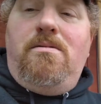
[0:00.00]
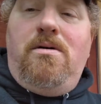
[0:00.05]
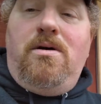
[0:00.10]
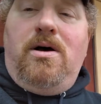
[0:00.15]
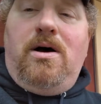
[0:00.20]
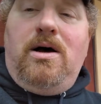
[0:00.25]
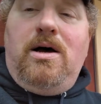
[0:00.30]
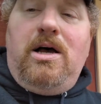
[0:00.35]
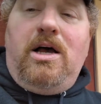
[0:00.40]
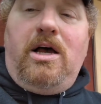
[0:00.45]

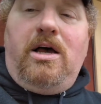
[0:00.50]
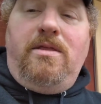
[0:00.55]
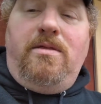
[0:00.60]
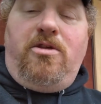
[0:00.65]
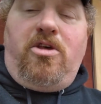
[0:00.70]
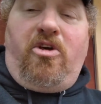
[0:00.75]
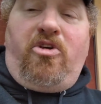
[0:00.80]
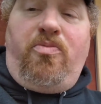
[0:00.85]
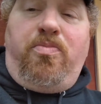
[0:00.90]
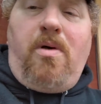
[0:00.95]

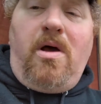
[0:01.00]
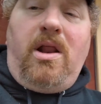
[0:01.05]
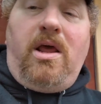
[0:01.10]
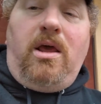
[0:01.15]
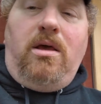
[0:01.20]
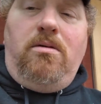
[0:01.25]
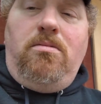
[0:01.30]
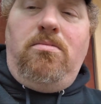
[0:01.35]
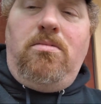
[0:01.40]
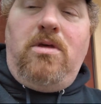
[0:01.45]

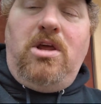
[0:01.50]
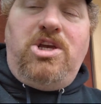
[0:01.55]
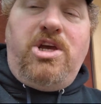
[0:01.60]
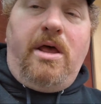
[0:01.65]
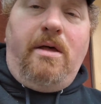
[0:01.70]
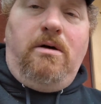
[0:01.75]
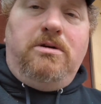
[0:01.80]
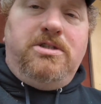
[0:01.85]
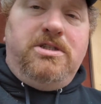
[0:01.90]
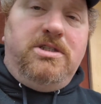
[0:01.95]
the
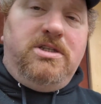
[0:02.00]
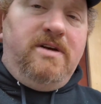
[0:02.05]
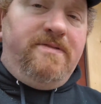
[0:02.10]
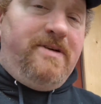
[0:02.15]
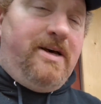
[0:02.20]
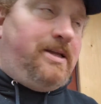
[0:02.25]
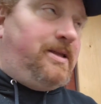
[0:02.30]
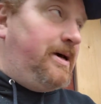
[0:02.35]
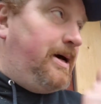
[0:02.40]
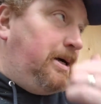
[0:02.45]
challenge and stuff
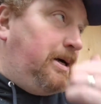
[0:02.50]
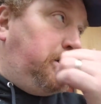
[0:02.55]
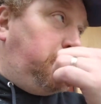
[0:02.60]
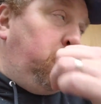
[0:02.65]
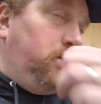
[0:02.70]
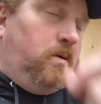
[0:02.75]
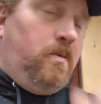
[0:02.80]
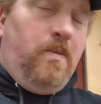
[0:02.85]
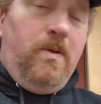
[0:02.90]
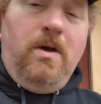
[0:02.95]
like that. So,
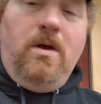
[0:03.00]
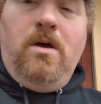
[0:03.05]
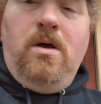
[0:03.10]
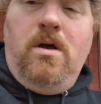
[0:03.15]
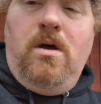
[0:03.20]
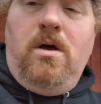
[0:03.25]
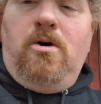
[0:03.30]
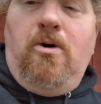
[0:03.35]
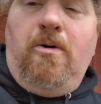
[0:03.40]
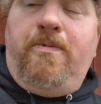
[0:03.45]

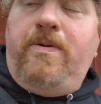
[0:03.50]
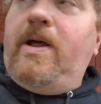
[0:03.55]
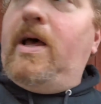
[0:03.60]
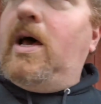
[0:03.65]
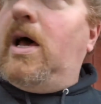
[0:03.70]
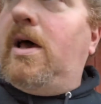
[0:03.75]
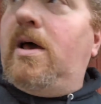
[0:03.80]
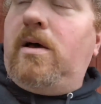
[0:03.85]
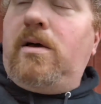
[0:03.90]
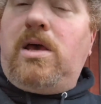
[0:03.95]
hopefully,
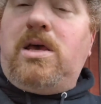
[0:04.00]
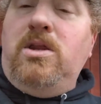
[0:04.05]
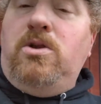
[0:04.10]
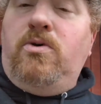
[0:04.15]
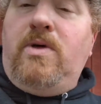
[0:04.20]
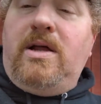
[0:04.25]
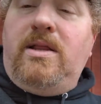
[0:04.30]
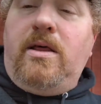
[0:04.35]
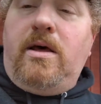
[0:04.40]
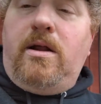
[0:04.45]
I could do
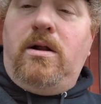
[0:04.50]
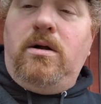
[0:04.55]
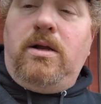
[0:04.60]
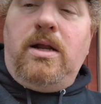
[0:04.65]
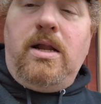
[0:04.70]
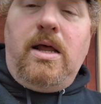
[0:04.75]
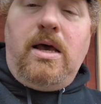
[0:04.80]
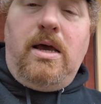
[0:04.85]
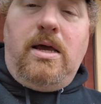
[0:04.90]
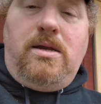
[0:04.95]
that later
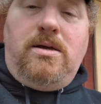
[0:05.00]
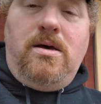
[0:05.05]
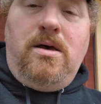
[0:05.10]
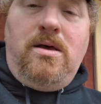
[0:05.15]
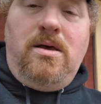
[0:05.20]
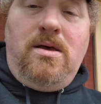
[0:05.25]
tonight.